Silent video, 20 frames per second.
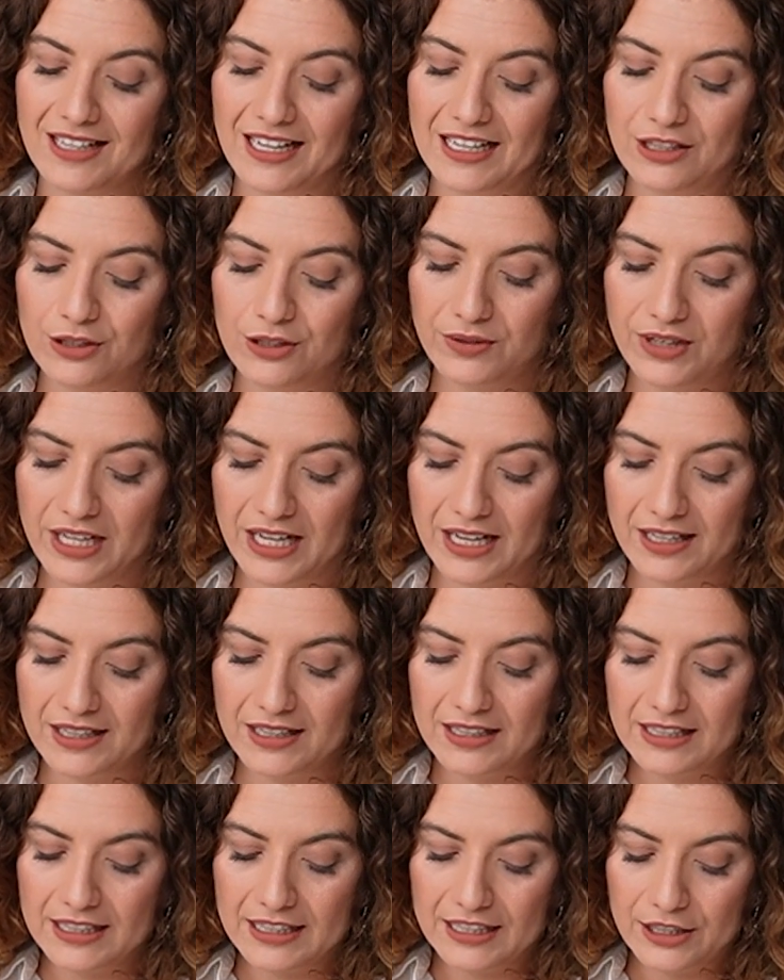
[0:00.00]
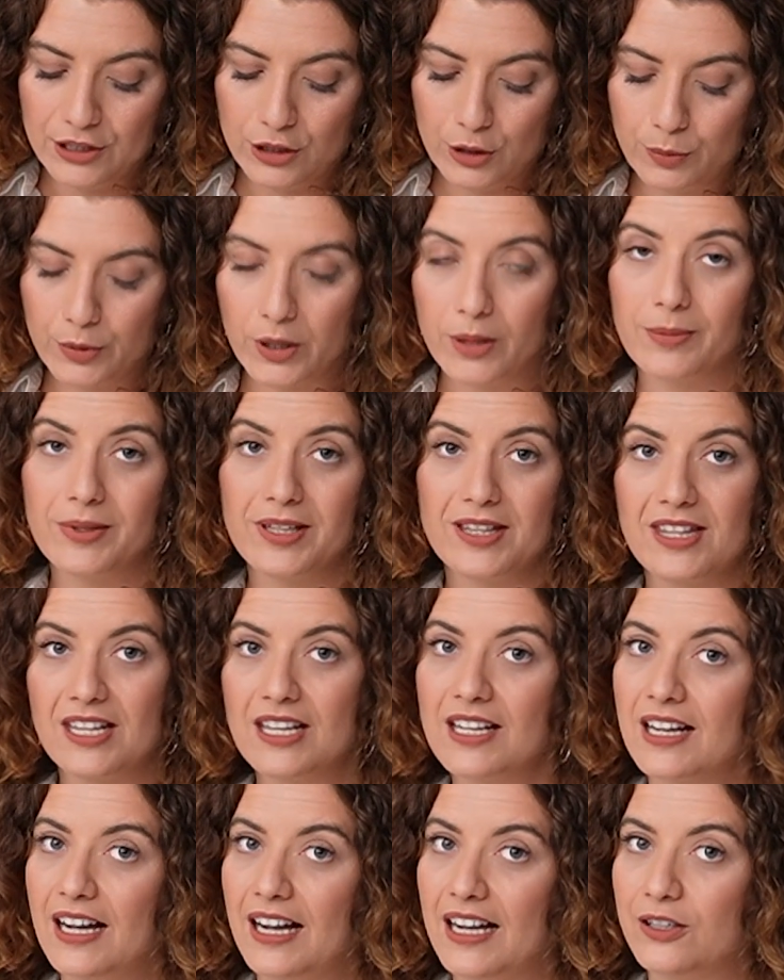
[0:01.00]
I that you probably
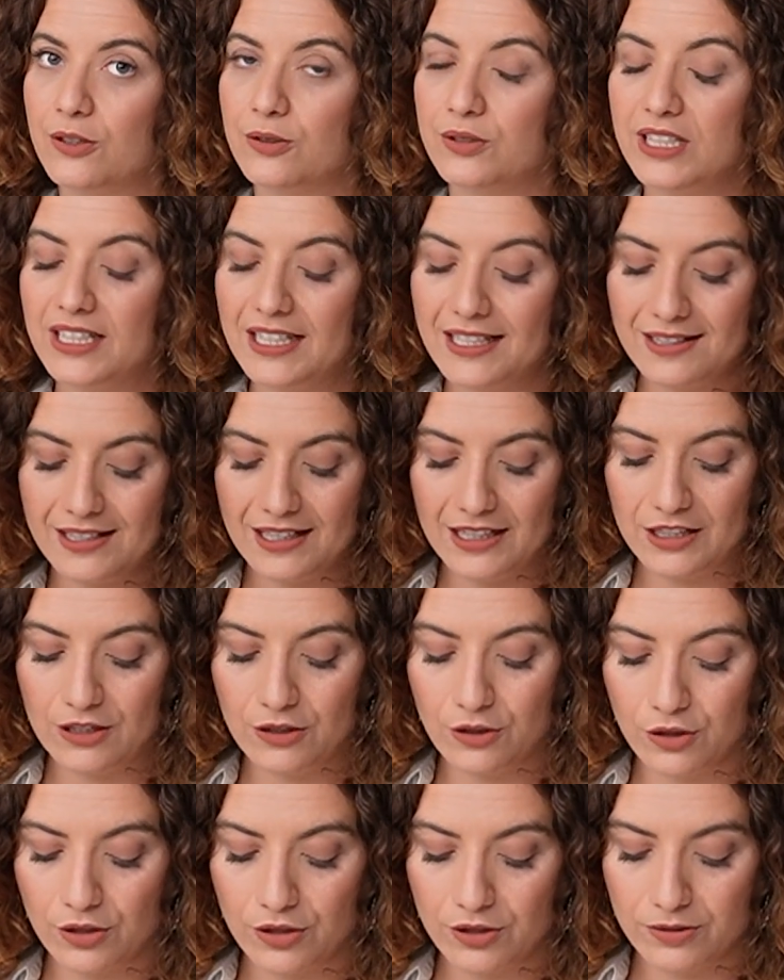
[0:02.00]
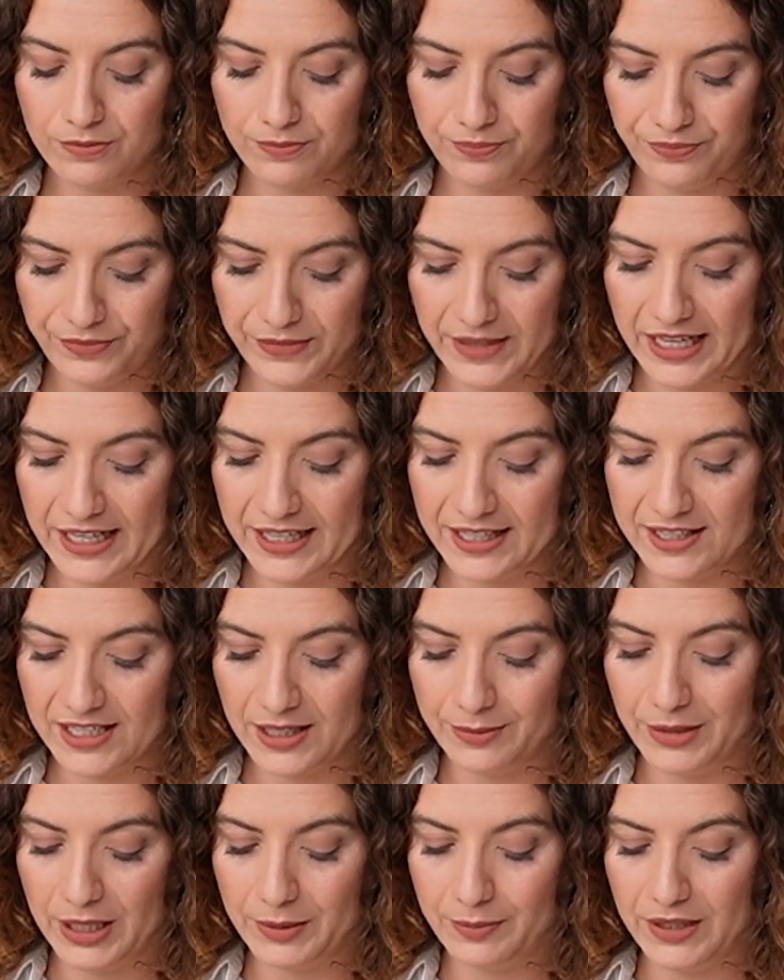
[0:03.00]
think I don't need it. In your eyes, I
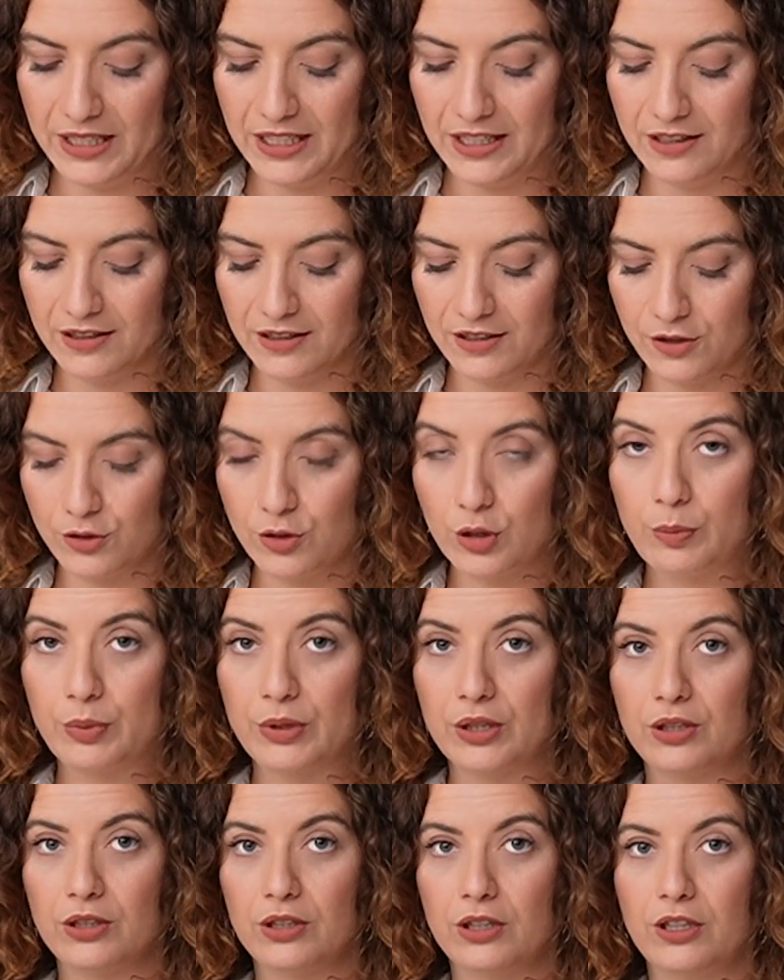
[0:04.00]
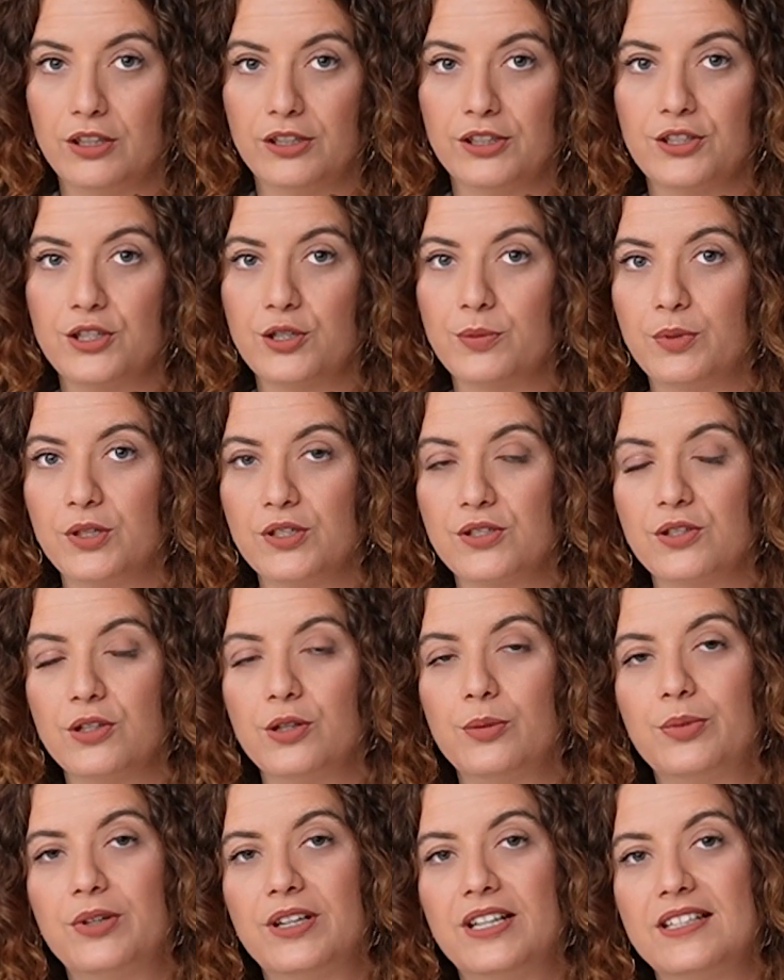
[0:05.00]
might be a super large personal
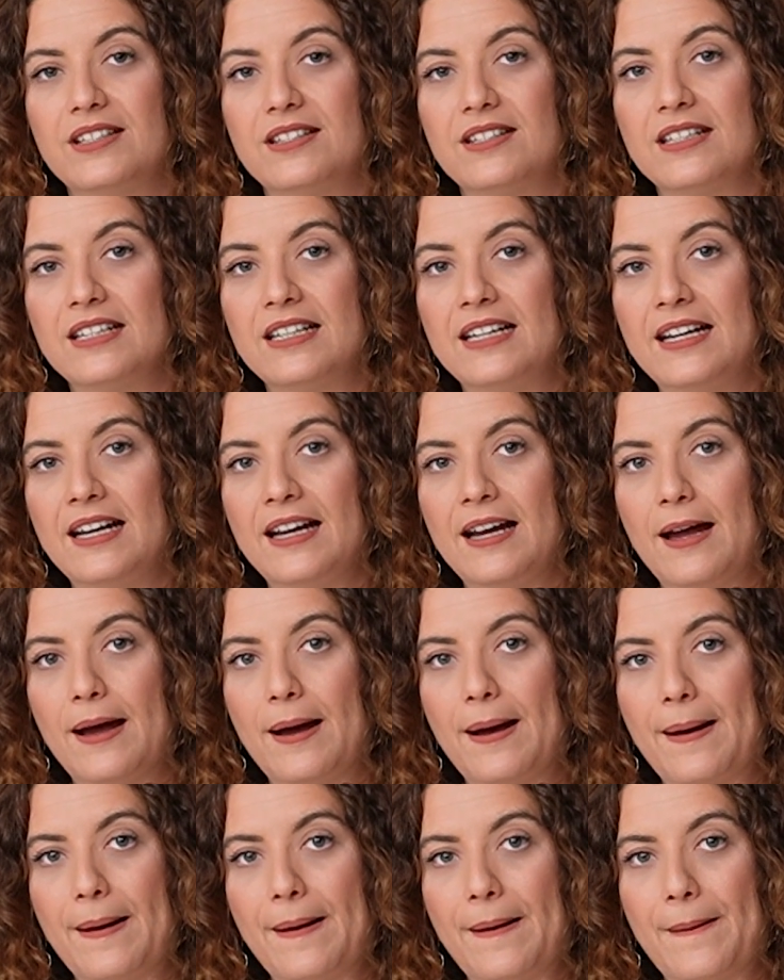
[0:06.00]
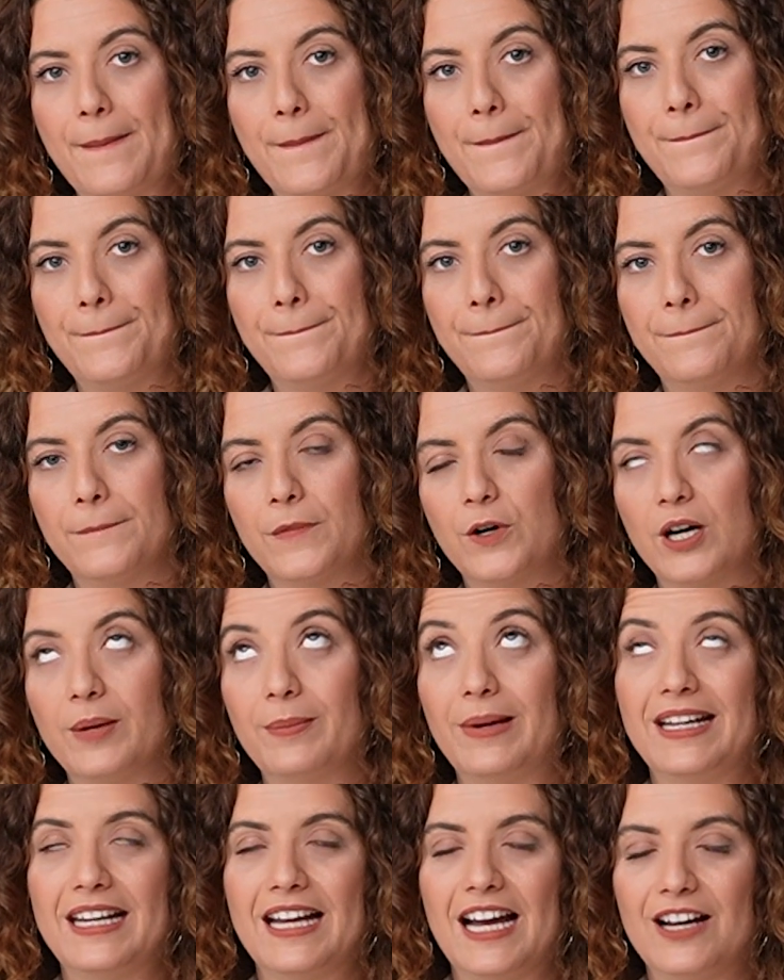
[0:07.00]
brand, or I
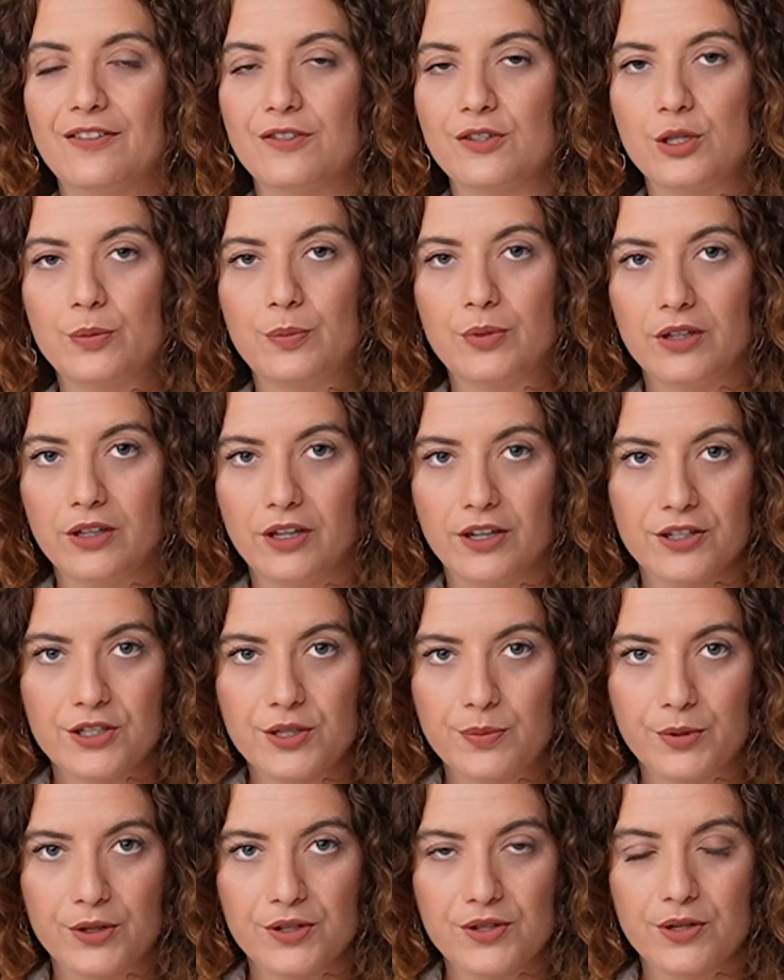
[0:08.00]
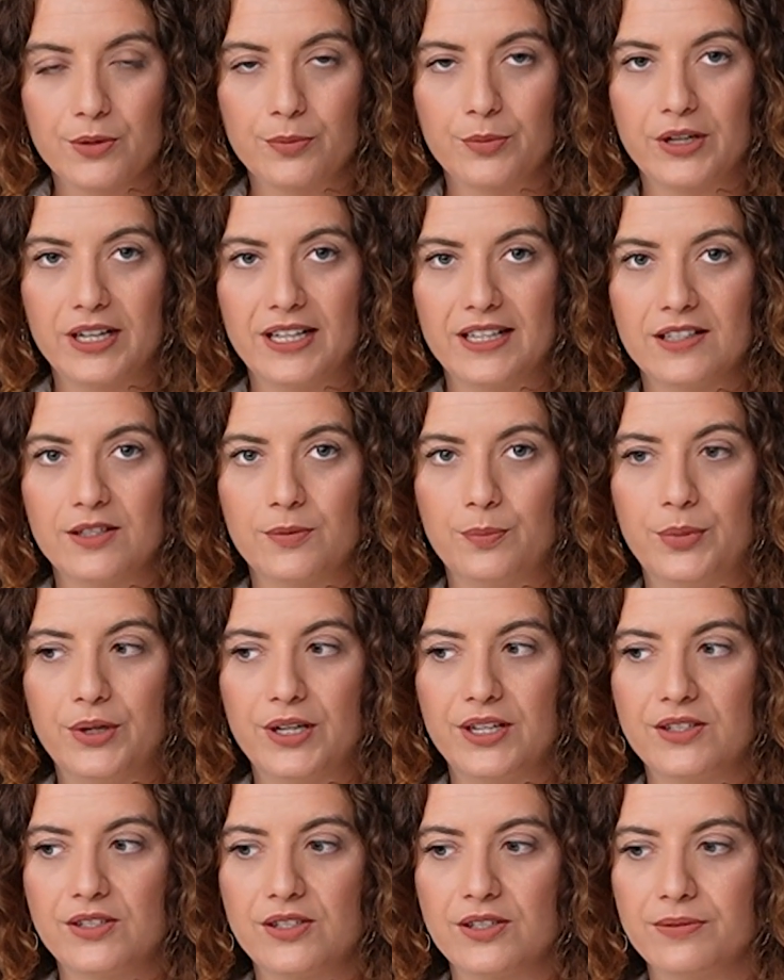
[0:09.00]
might have a super large personal brand.
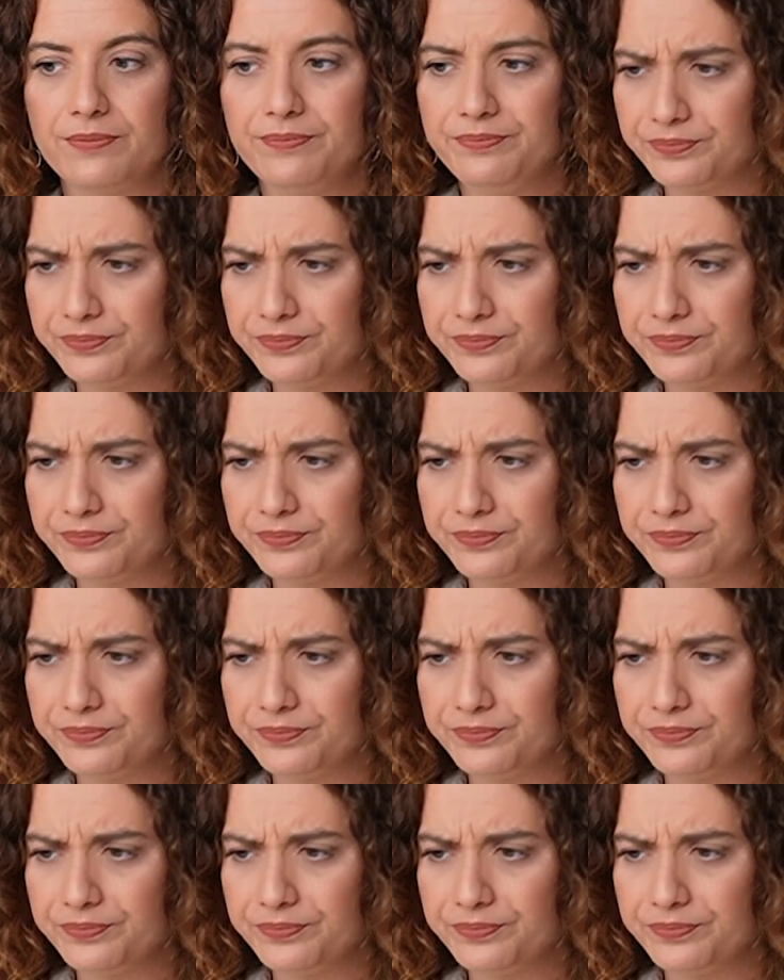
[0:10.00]
But